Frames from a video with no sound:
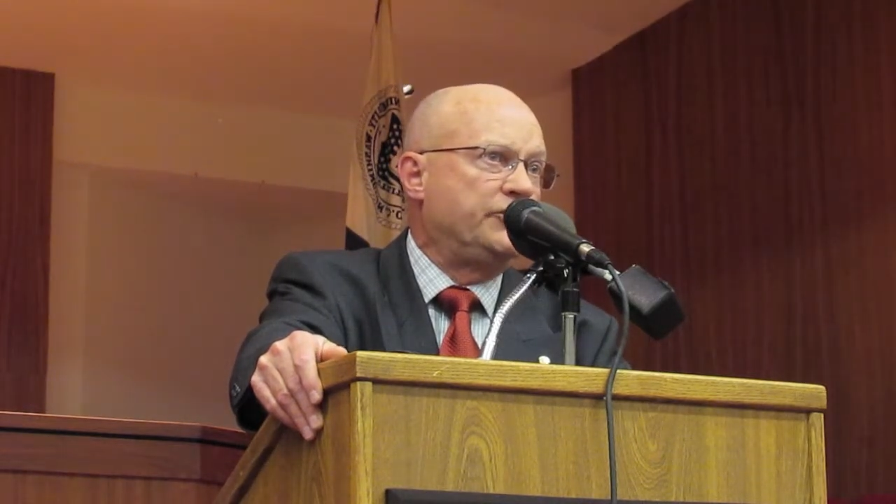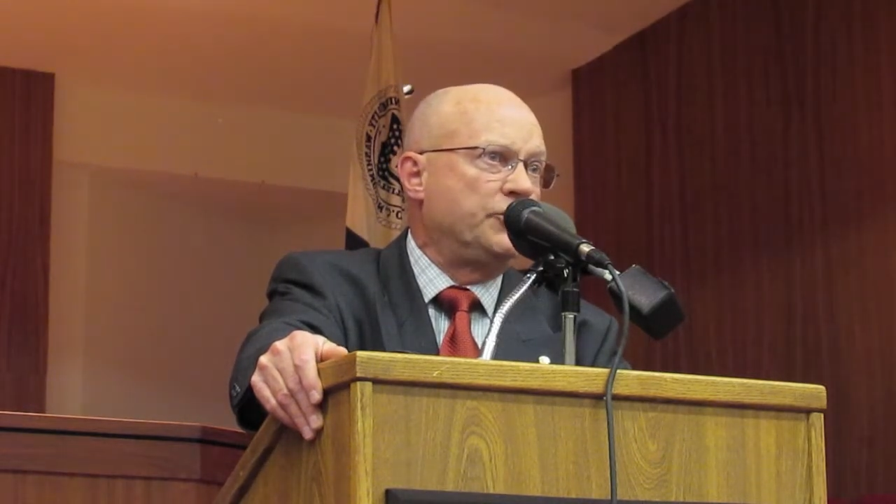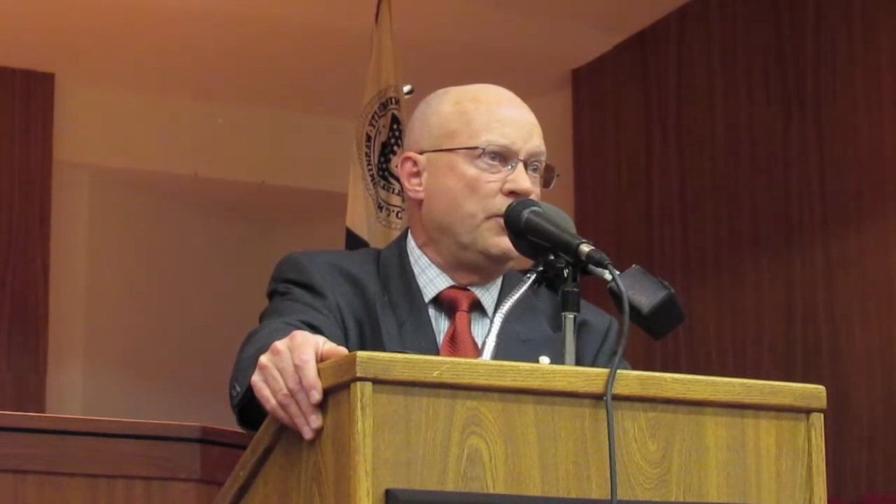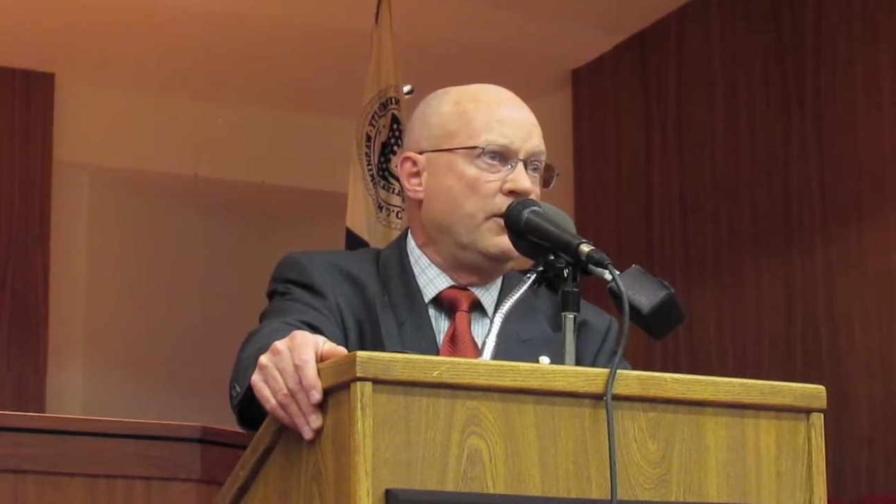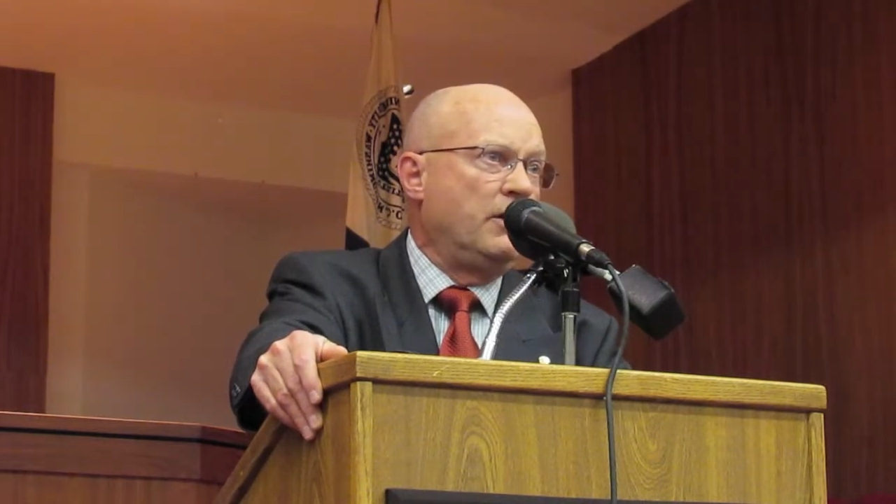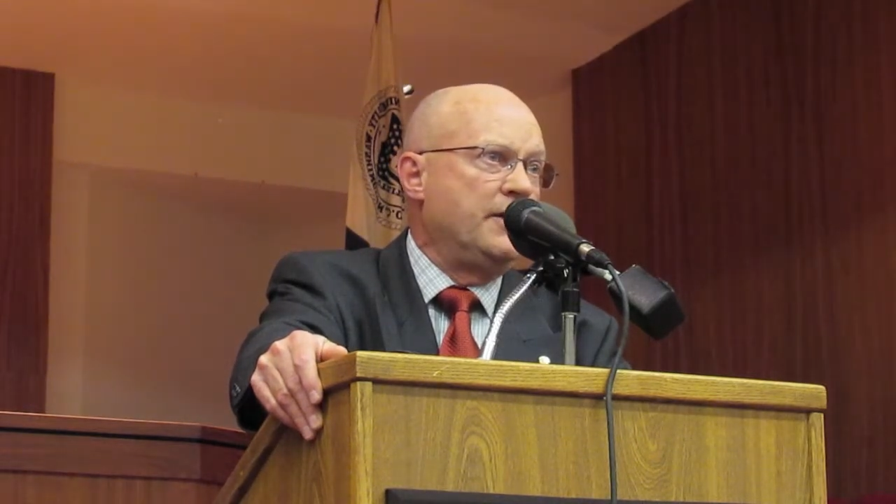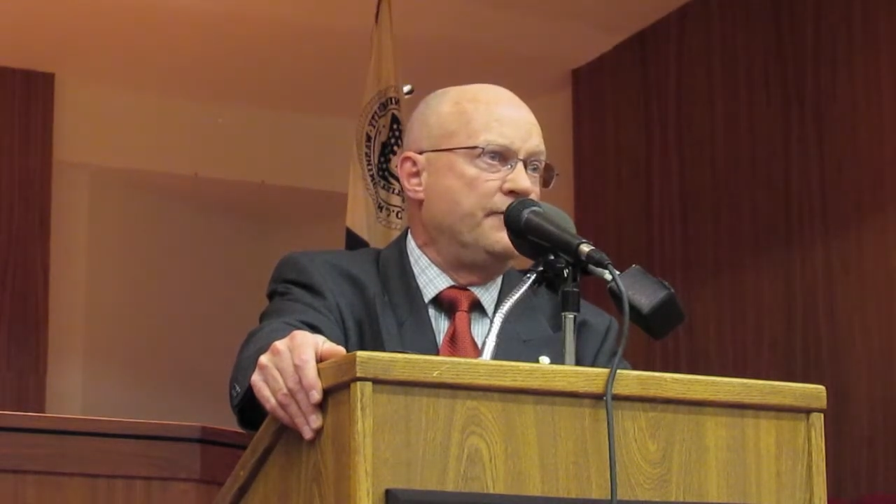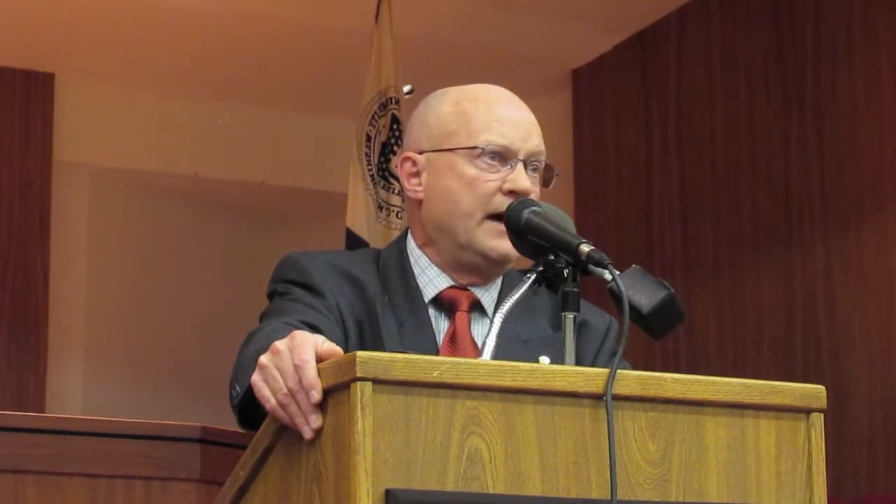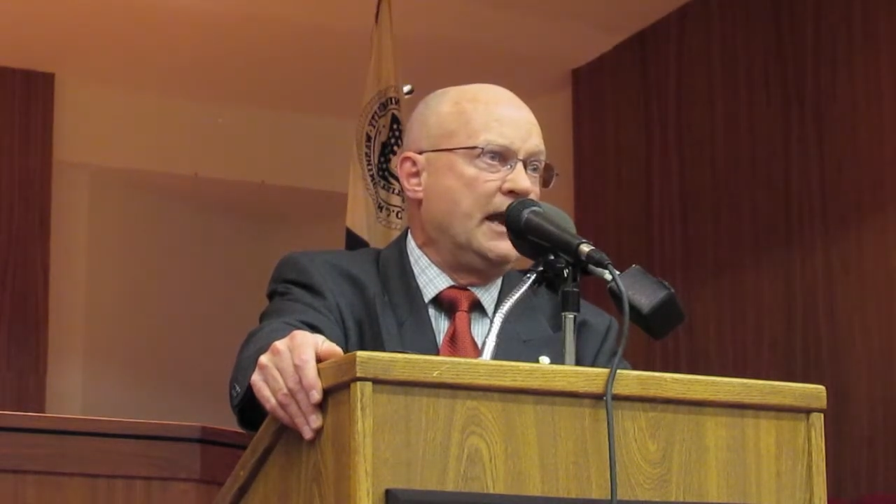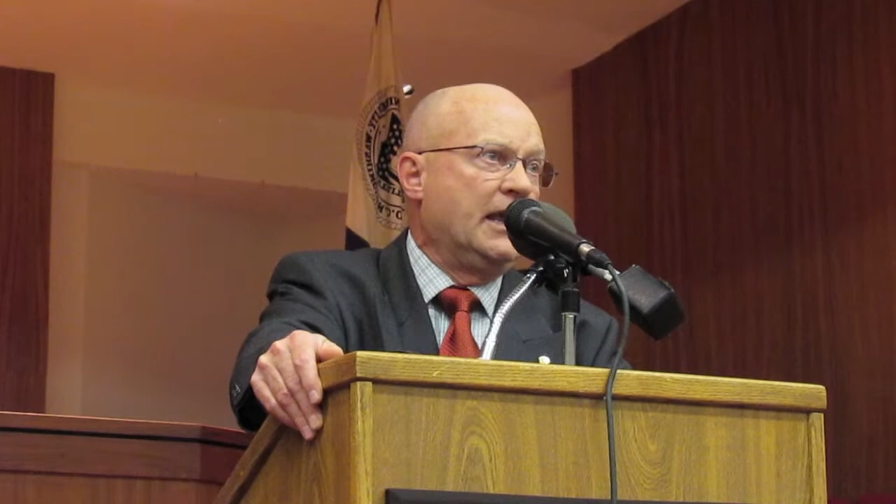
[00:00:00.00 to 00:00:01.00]
soil
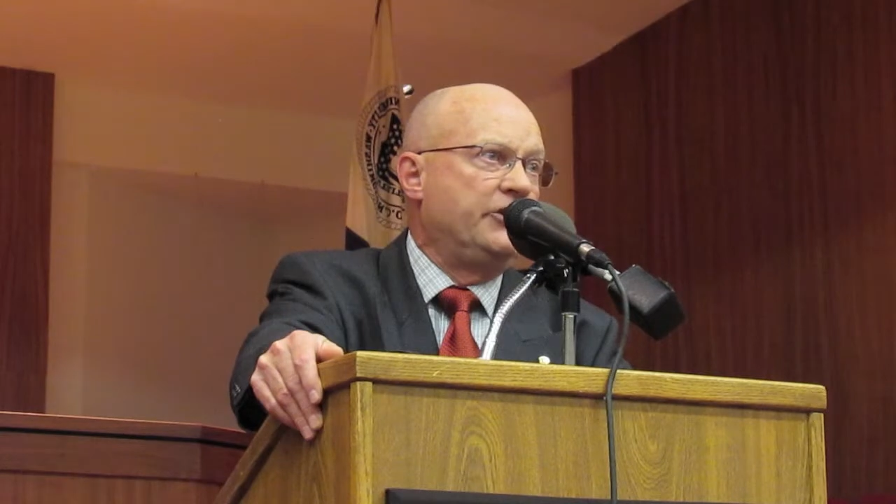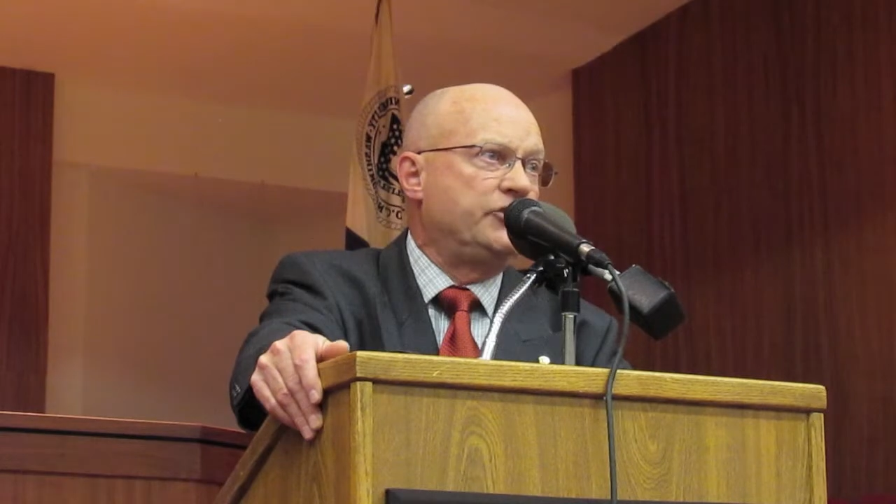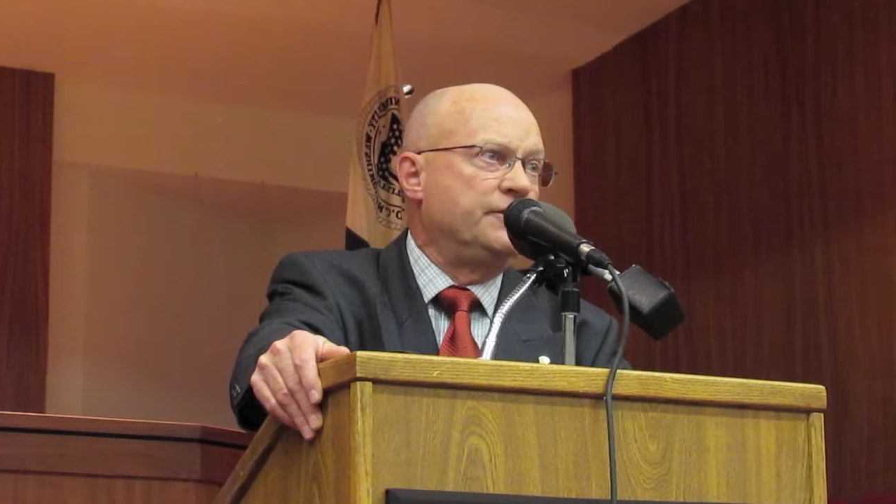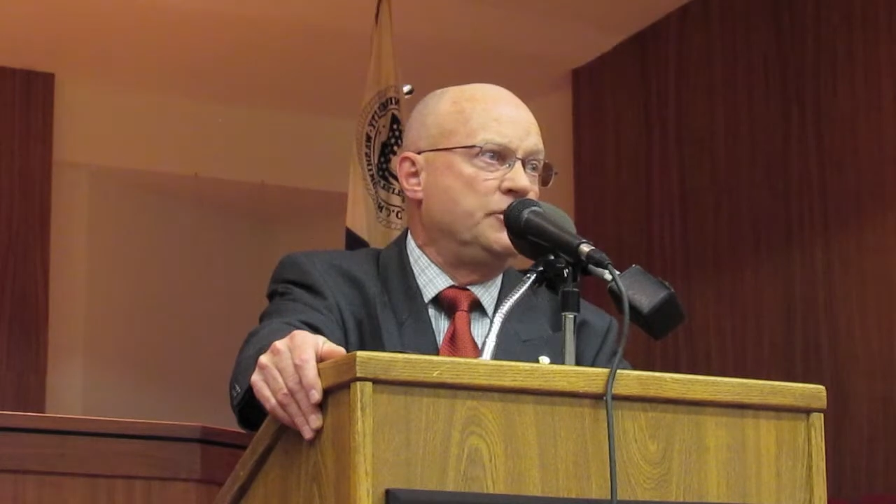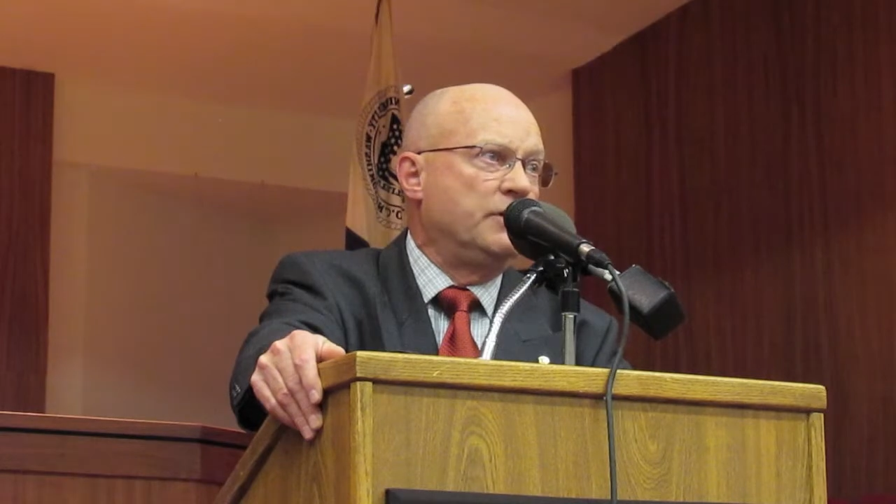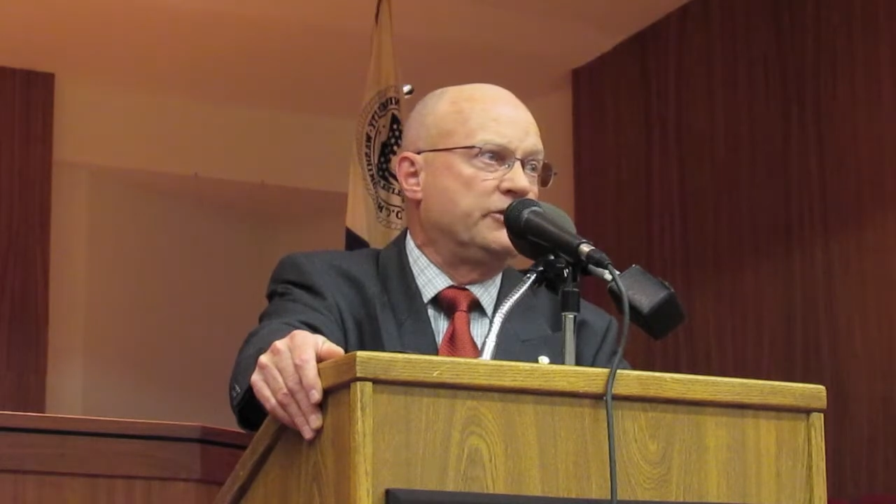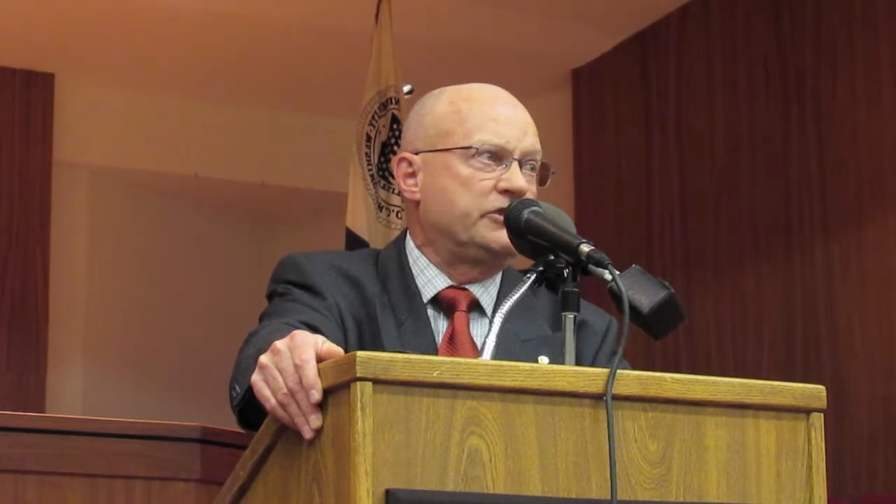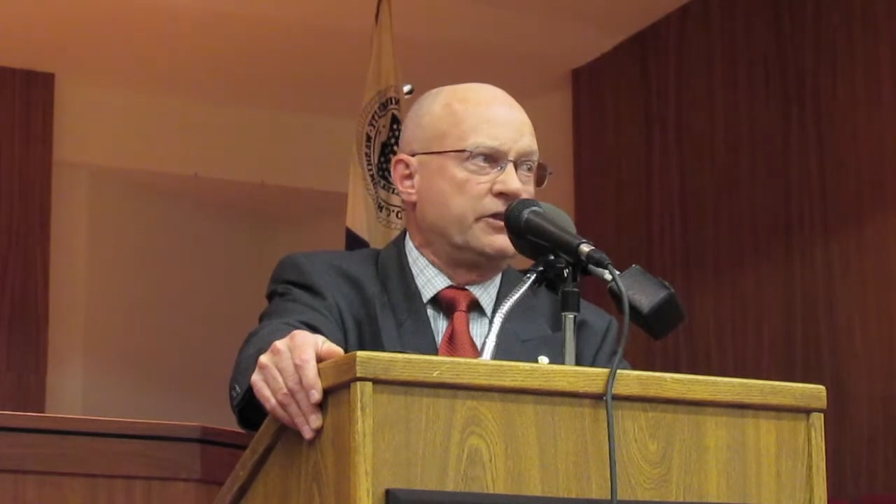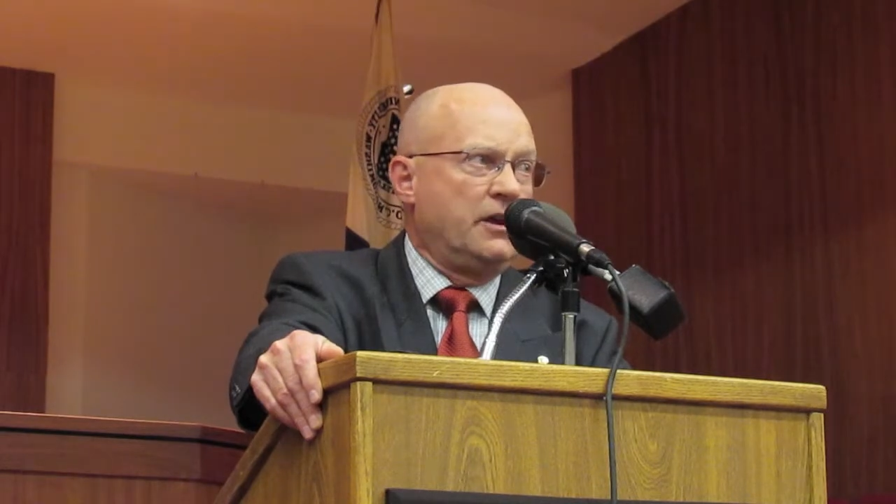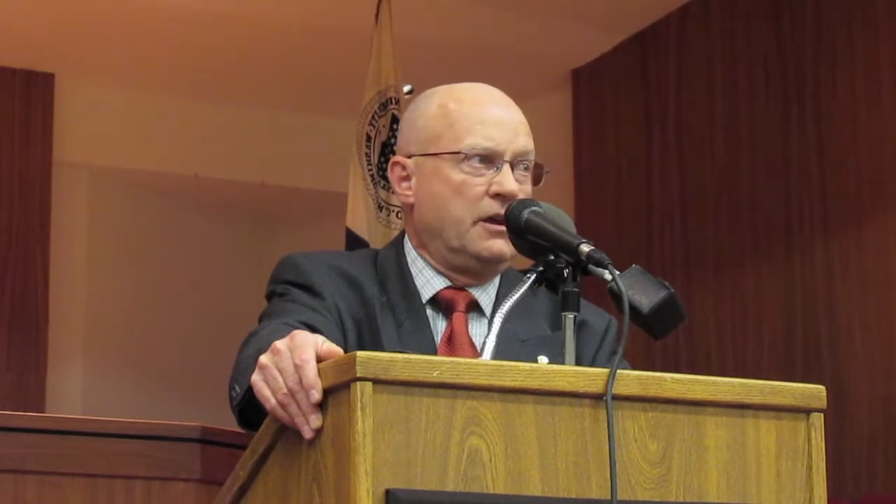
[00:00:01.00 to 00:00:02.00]
in violation of
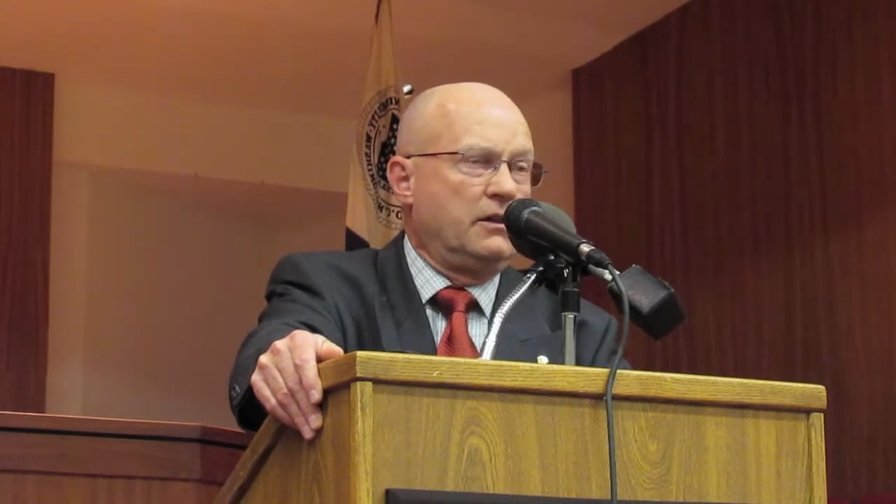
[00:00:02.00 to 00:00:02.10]
U.S.